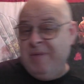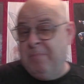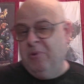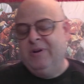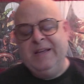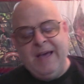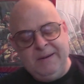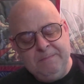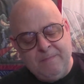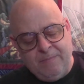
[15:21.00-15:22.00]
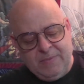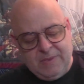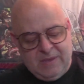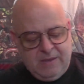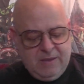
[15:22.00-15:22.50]
that book again,
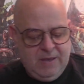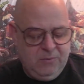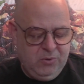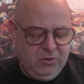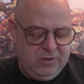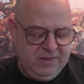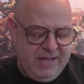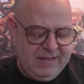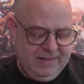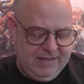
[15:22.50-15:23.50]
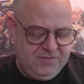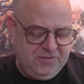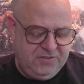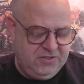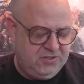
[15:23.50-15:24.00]
and we'll look at that
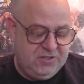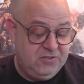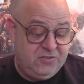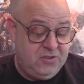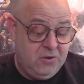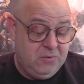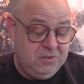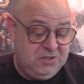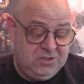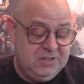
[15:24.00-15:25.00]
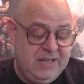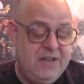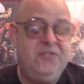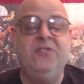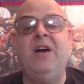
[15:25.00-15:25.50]
list. Just in
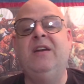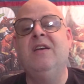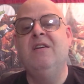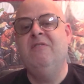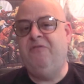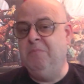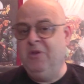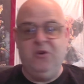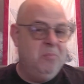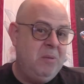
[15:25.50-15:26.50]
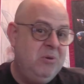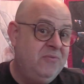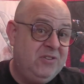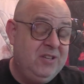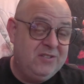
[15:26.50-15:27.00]
case you're not familiar, maybe
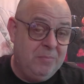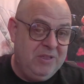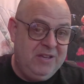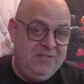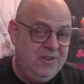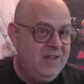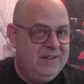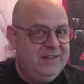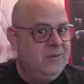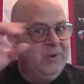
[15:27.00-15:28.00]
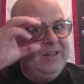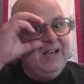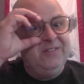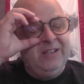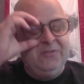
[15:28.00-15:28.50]
you've seen some of these, didn't
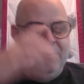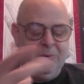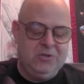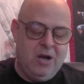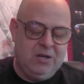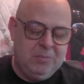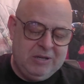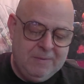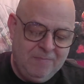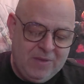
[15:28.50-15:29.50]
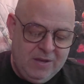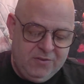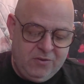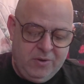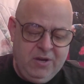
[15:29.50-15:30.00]
realize that's what we're talking about.
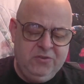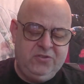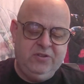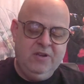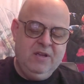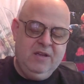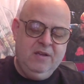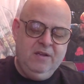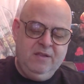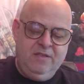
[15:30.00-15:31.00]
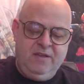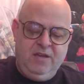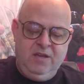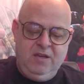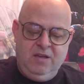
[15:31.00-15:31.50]
So here's
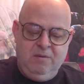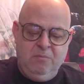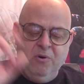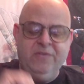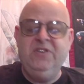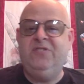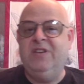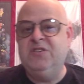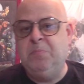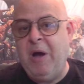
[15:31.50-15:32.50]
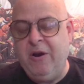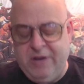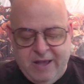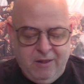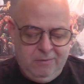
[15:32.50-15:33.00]
the movies that inspired
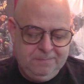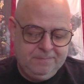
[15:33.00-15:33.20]
Hell.